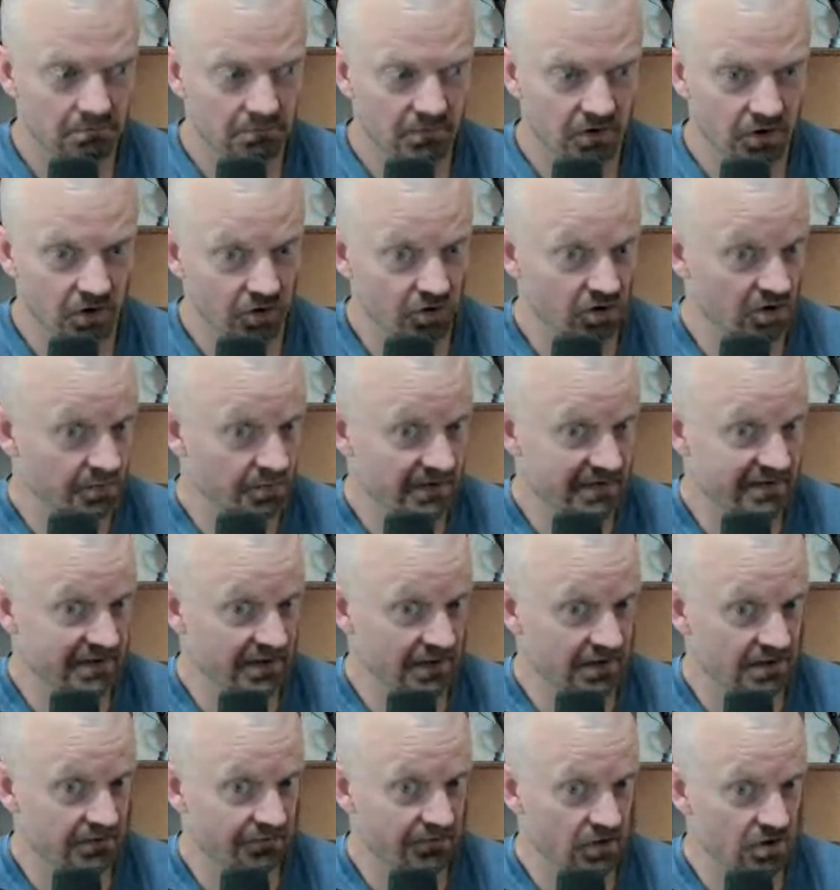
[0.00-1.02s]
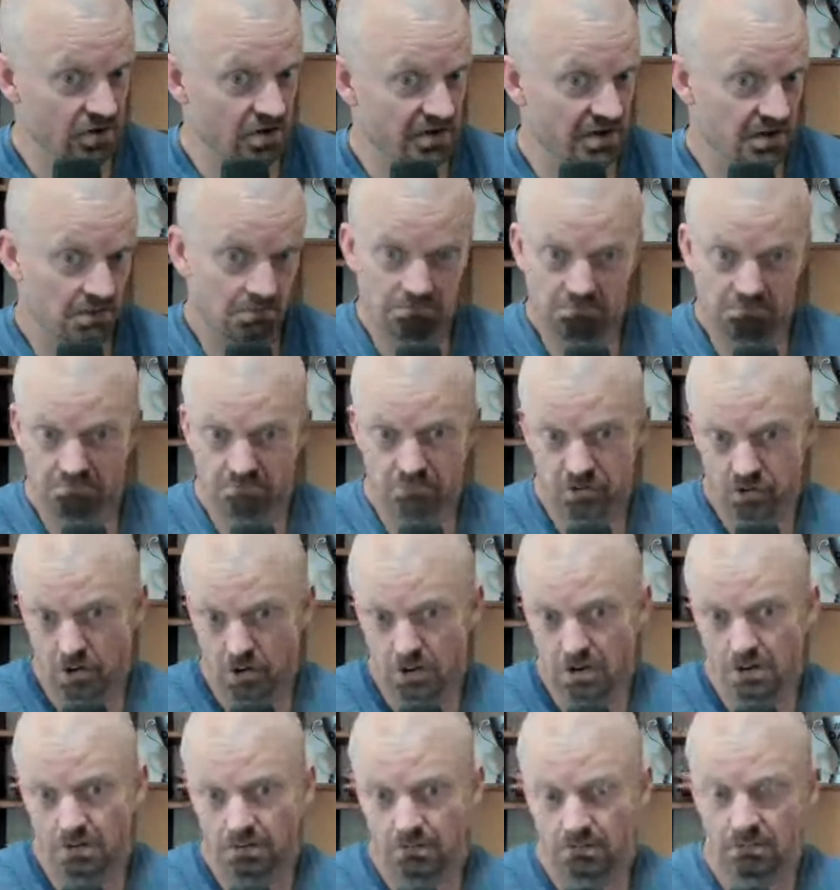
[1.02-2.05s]
could it just be zinc deficiency?
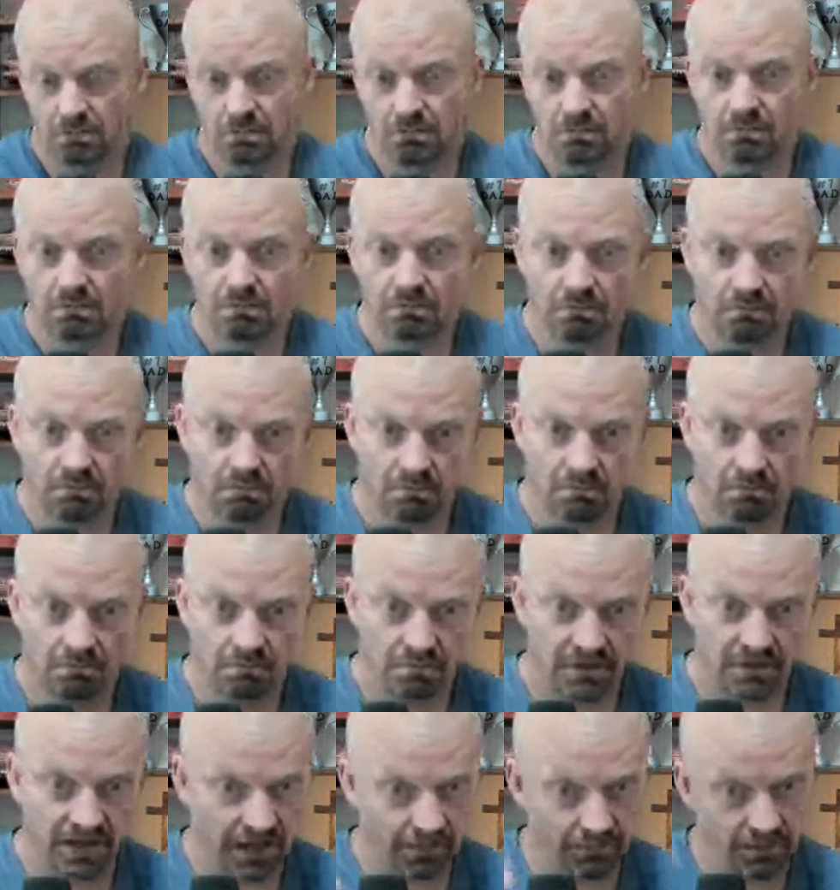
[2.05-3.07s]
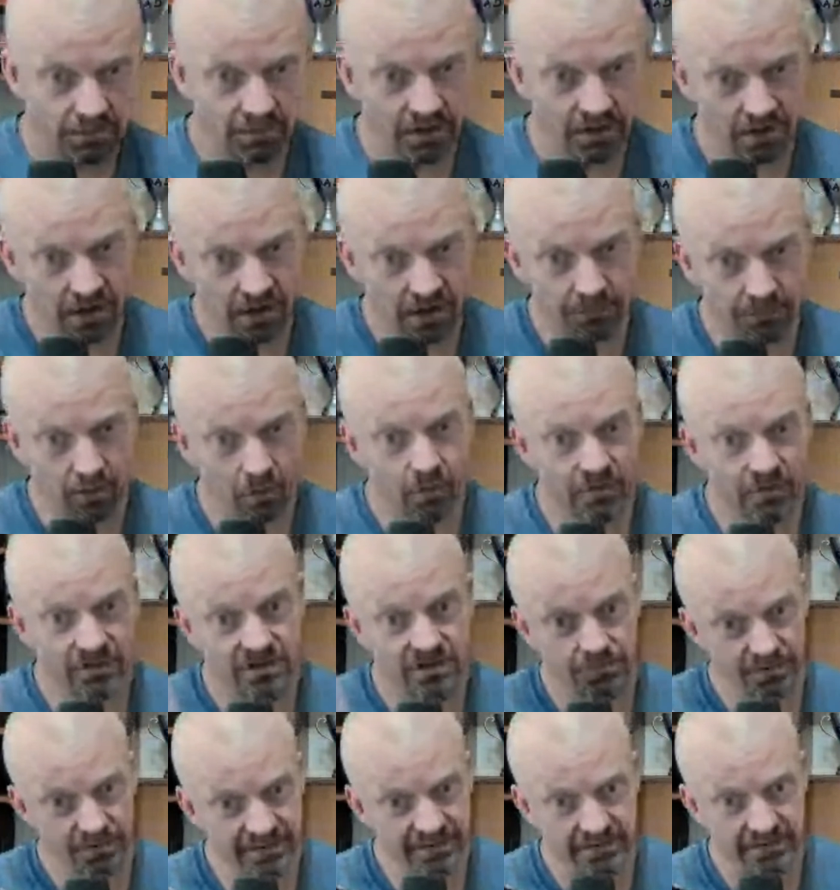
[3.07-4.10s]
Sure. Cadmium and copper would
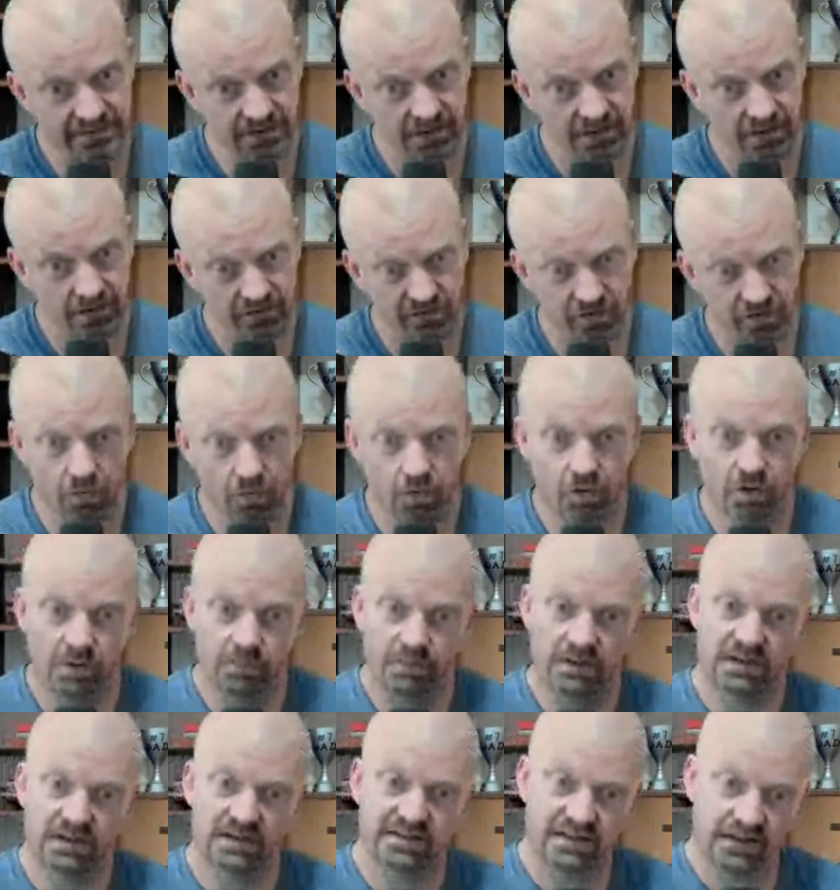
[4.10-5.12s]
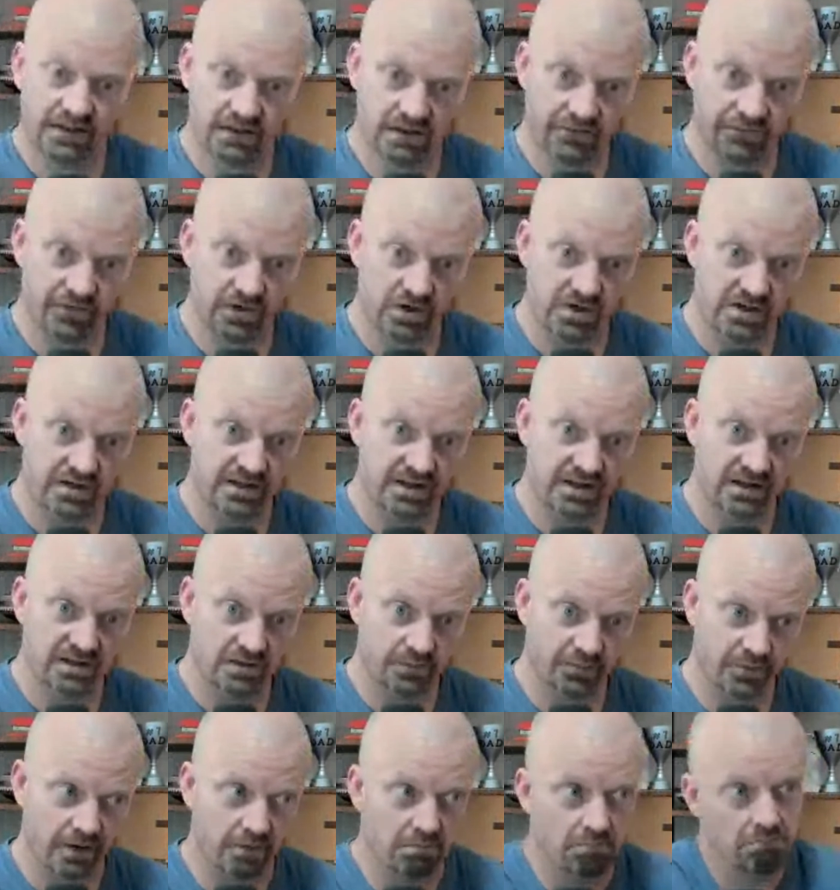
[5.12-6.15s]
deplete zinc. So could it be the zinc deficiency that's
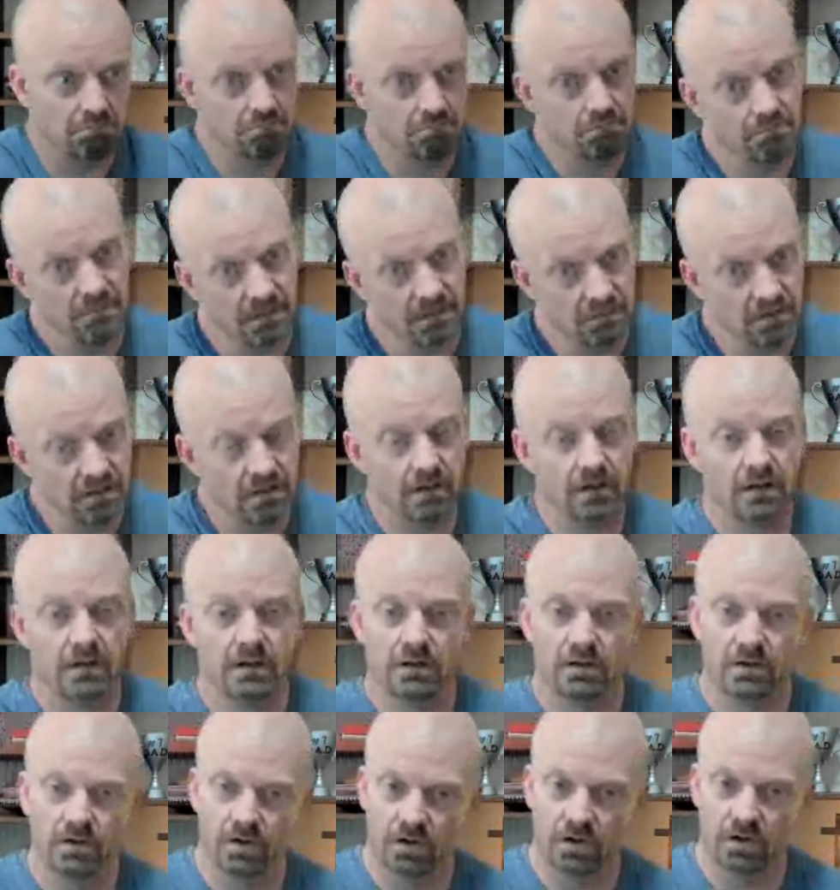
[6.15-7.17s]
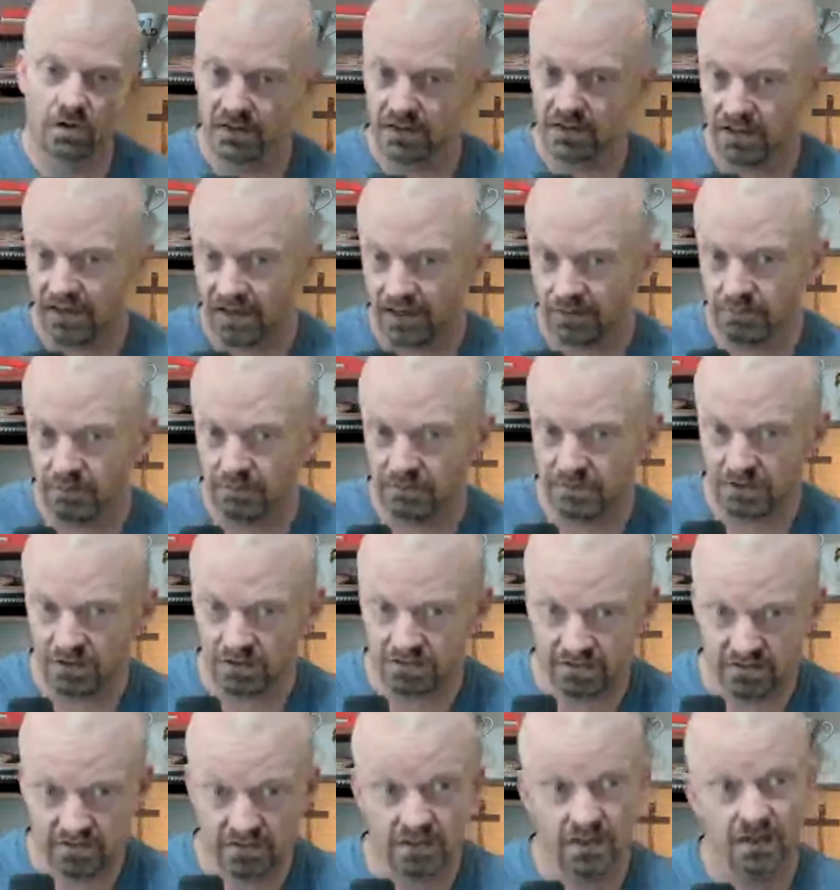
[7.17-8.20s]
the problem? Maybe. Could it be the cadmium
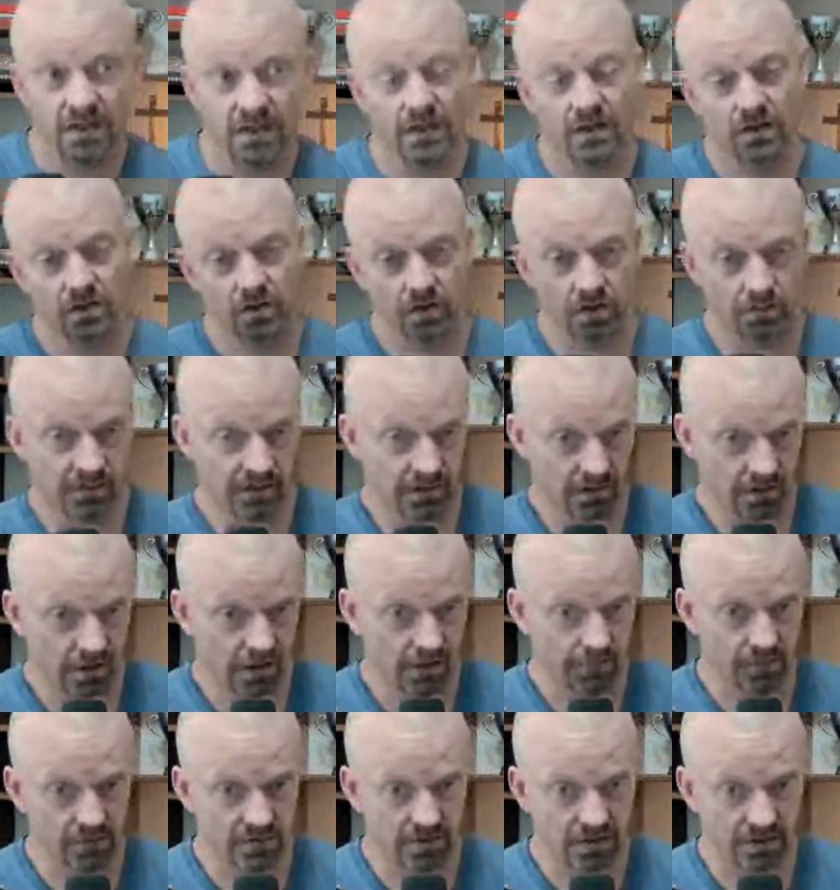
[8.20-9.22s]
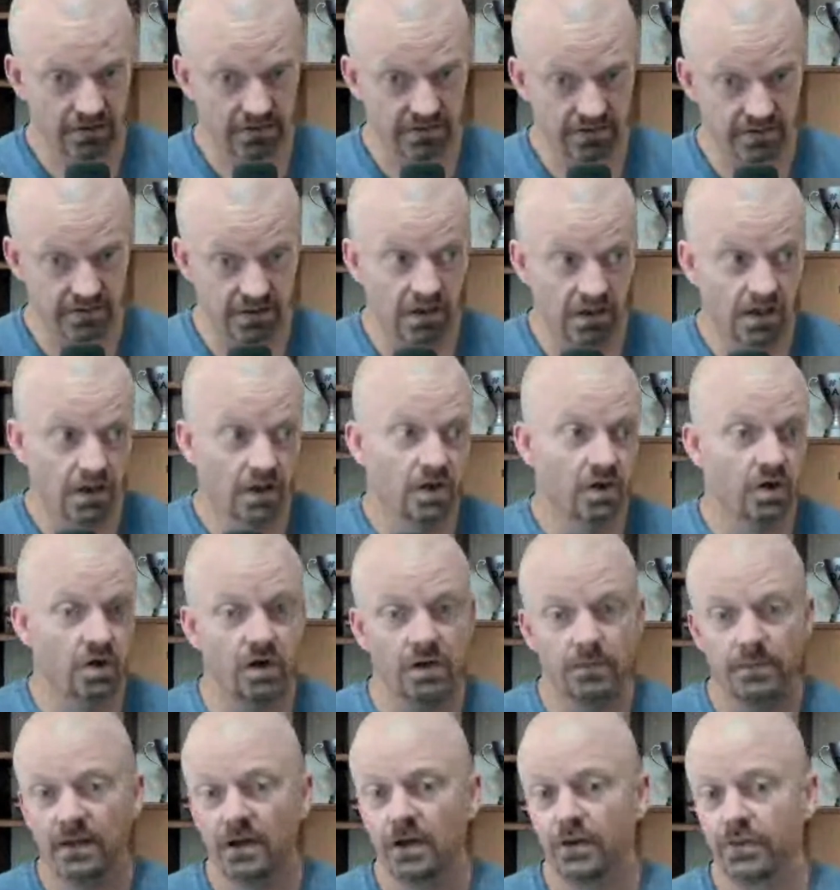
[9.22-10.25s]
toxicity? Could it be the copper toxicity? Could
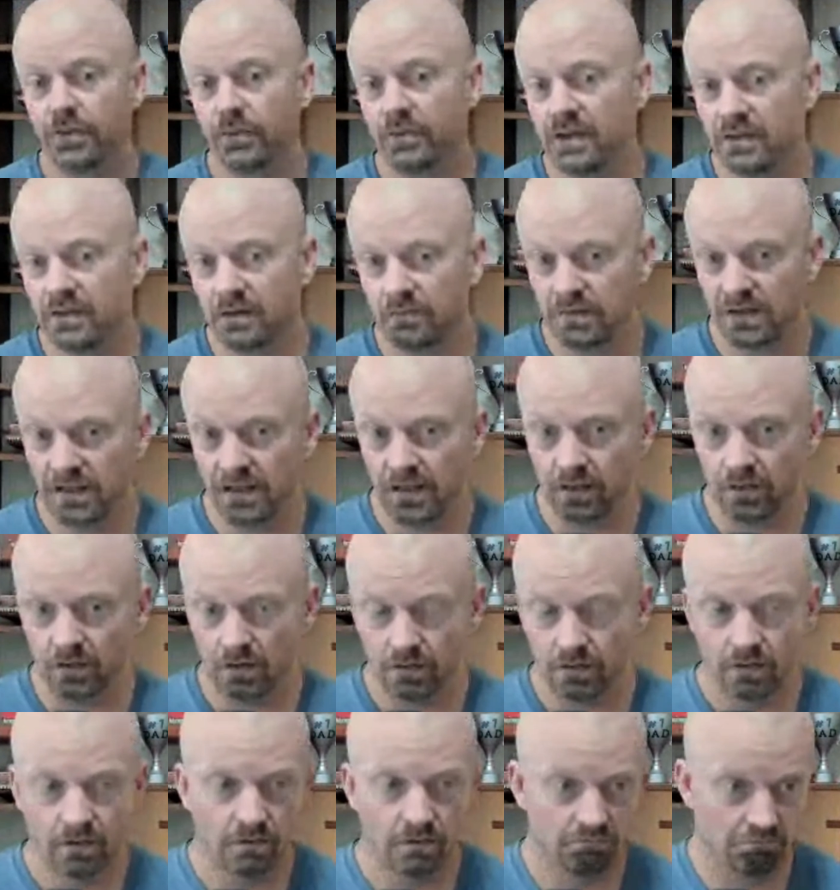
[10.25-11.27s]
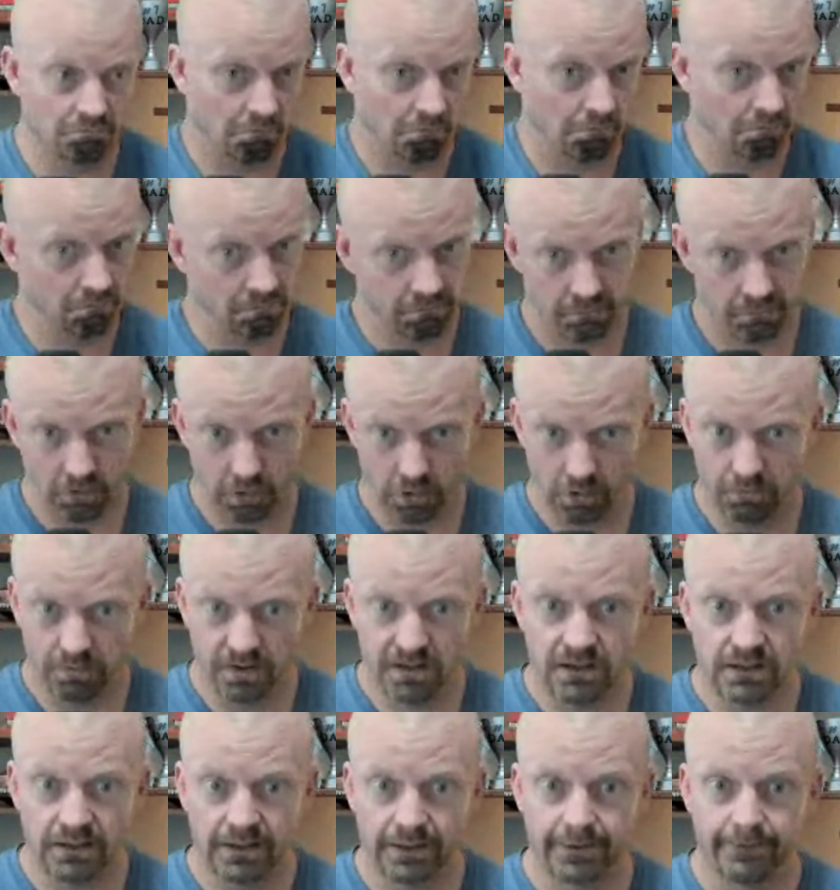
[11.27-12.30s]
it be all three of them together? Could
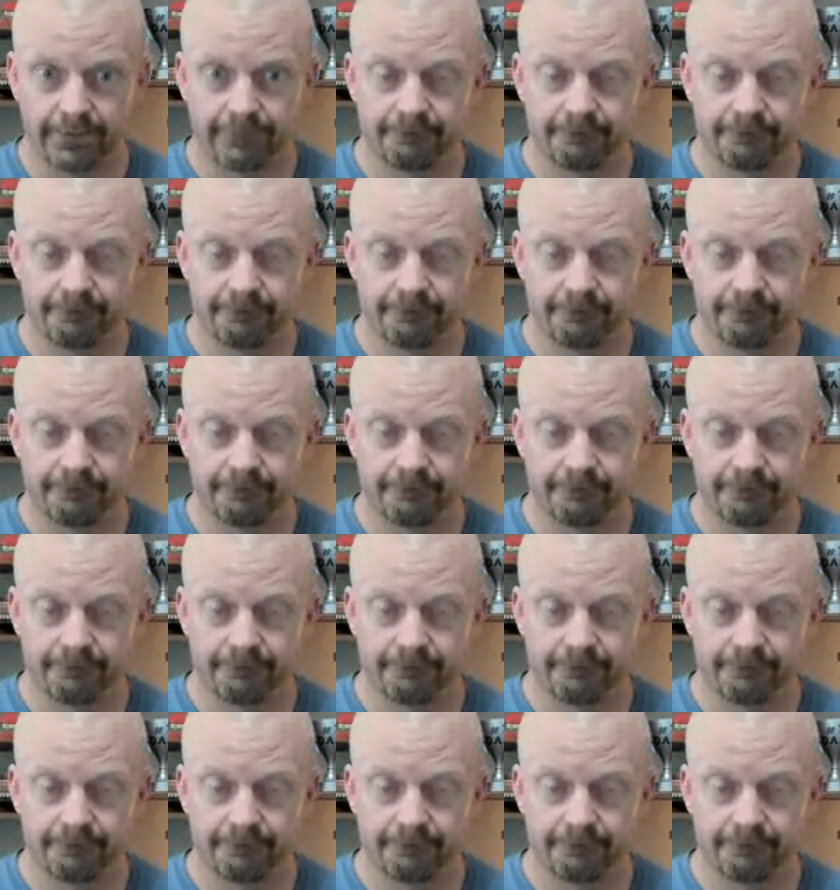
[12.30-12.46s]
be.